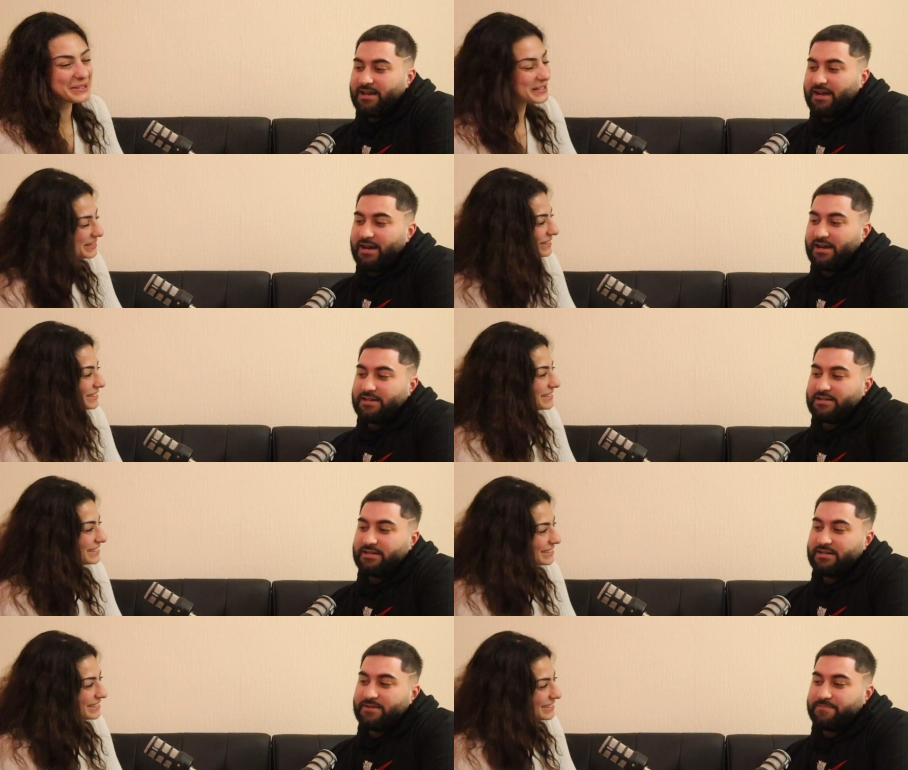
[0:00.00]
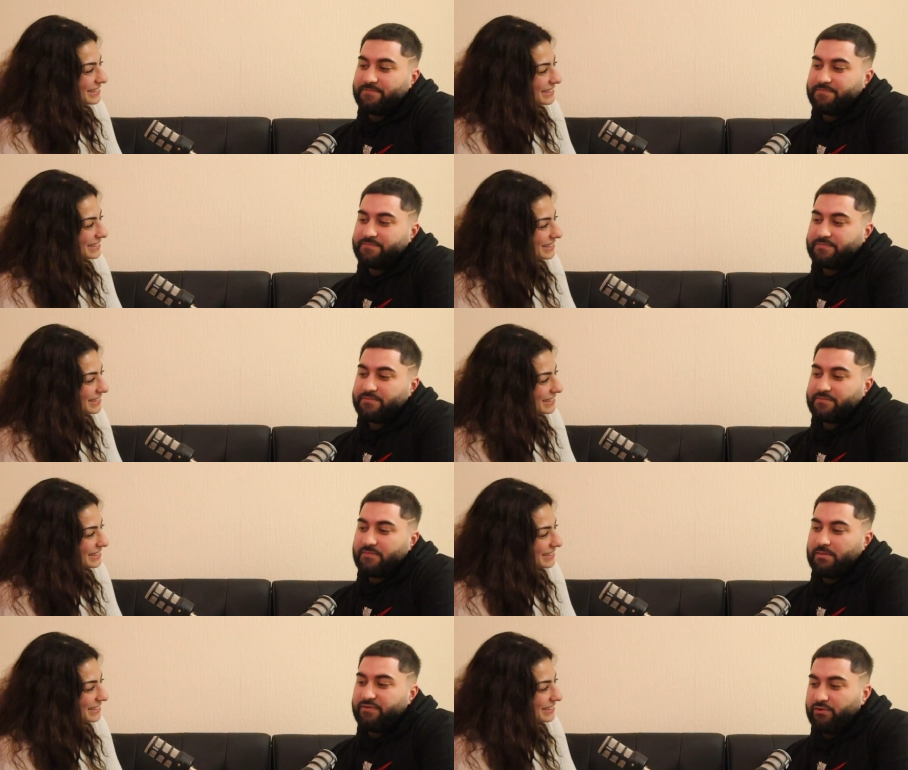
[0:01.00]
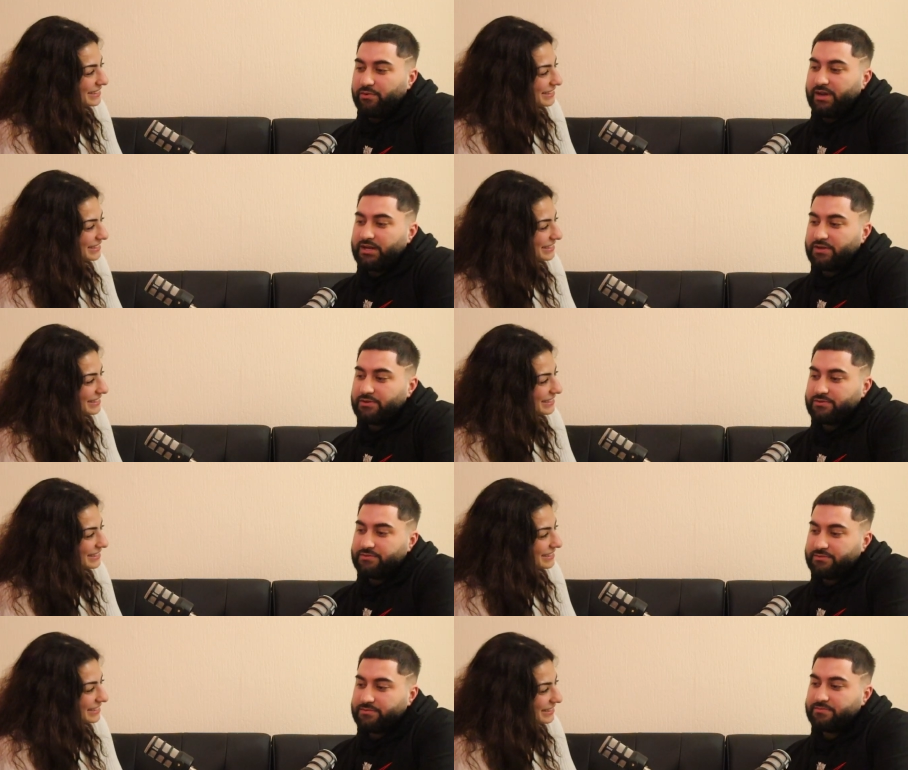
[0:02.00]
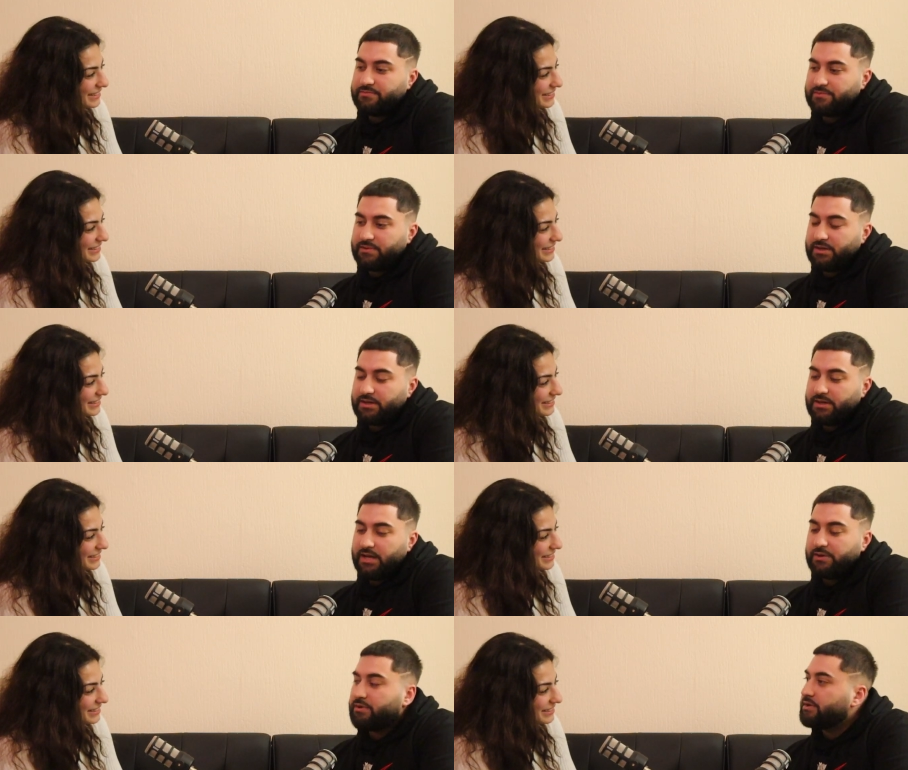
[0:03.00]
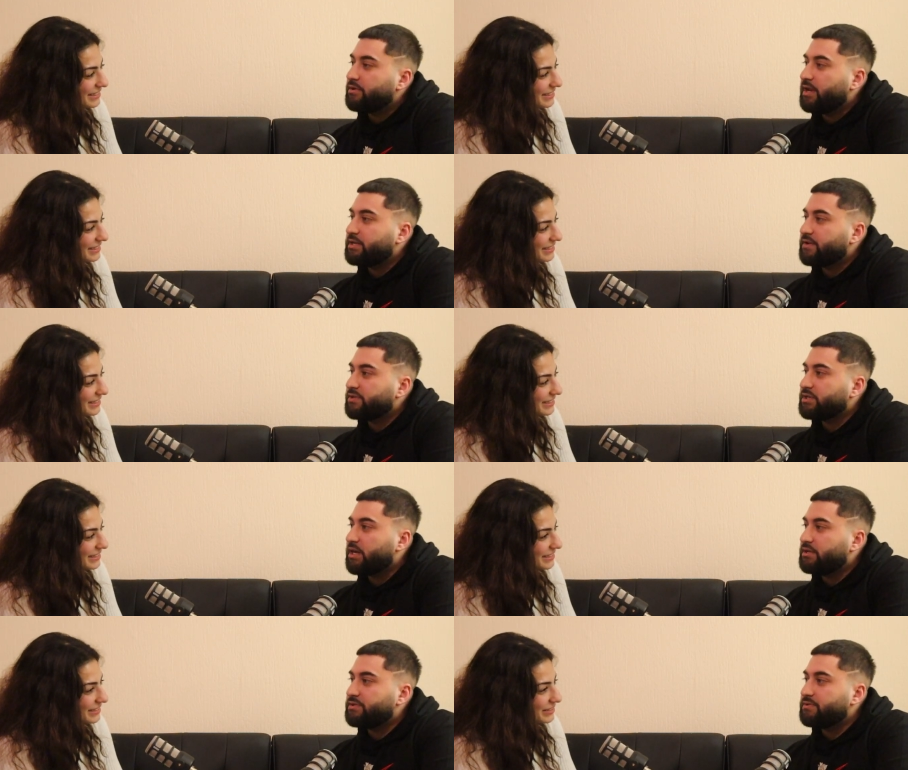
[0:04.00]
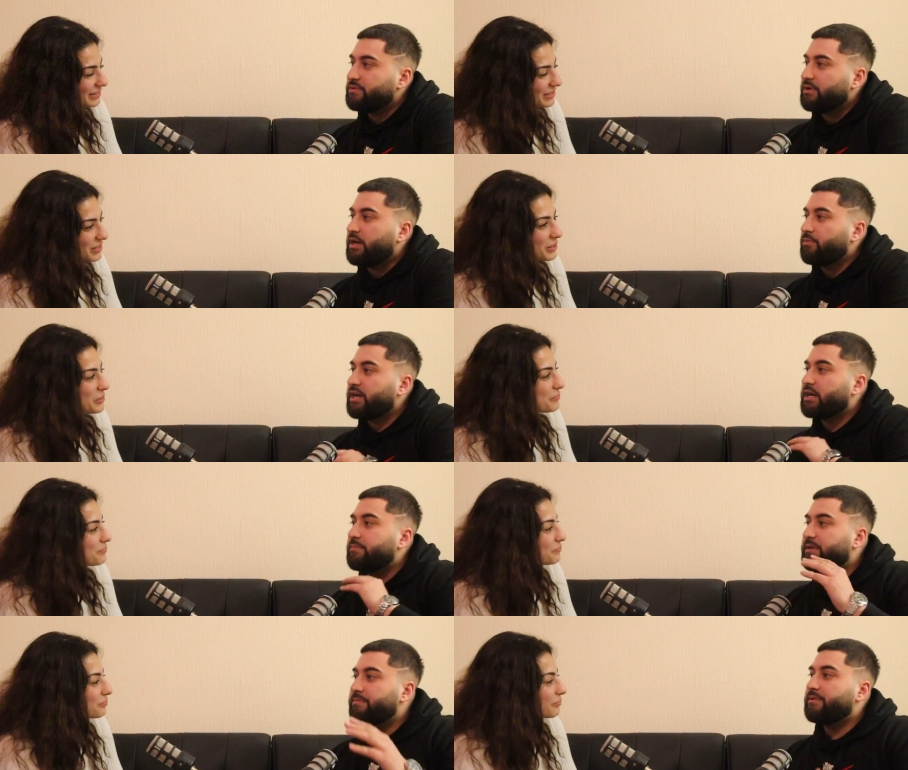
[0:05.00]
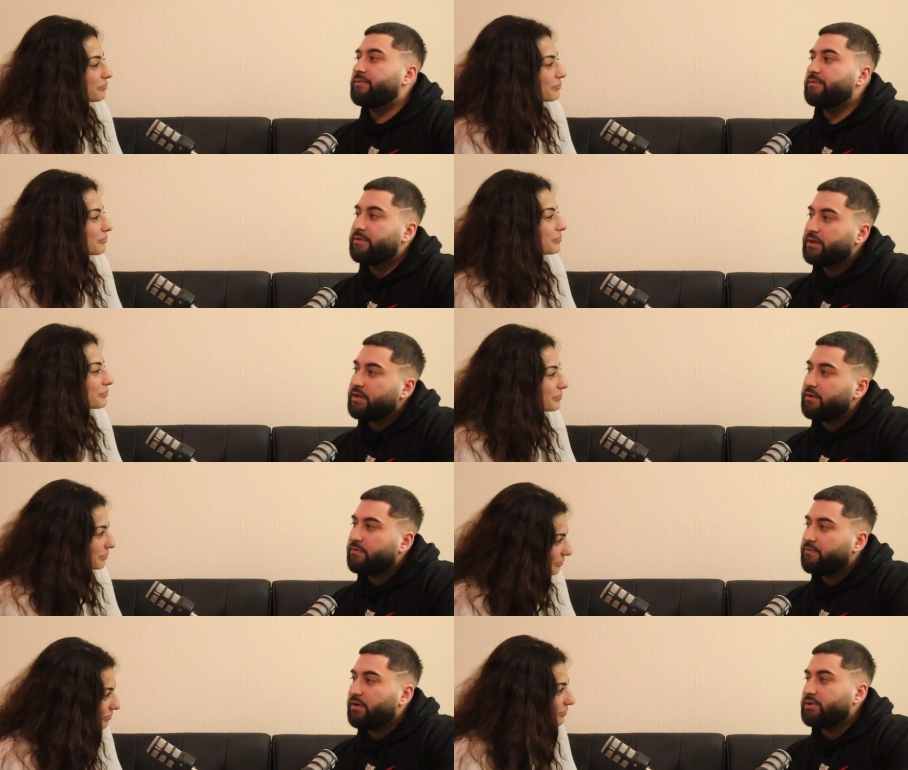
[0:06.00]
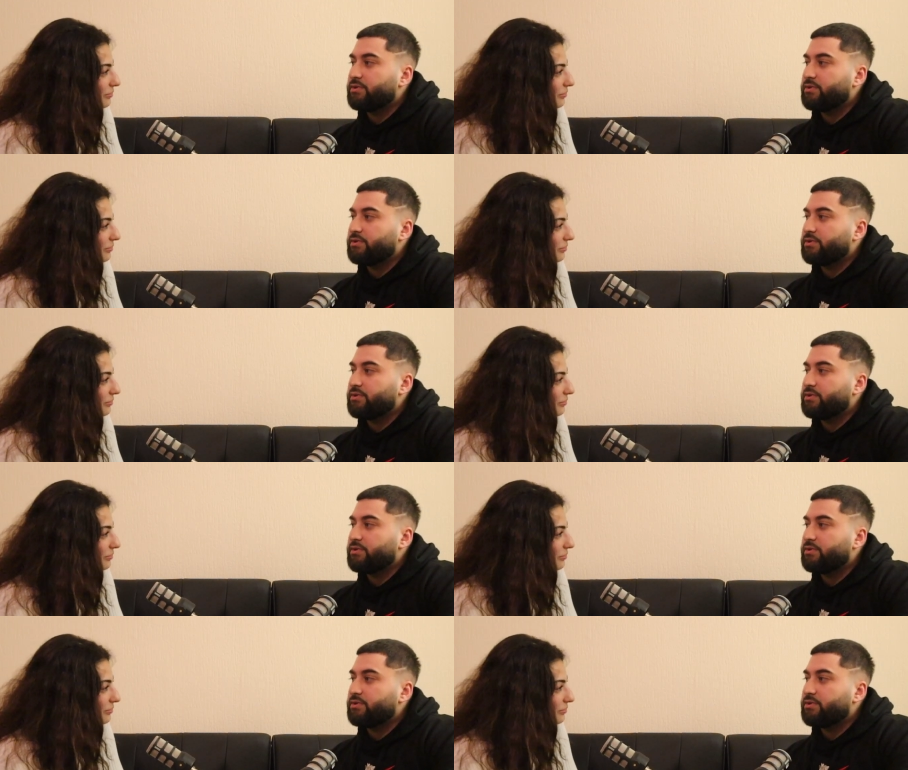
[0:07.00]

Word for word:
Speaker 1: And um, before we end it though, uh, anyone you'd like to give a shout out to, and where can people find you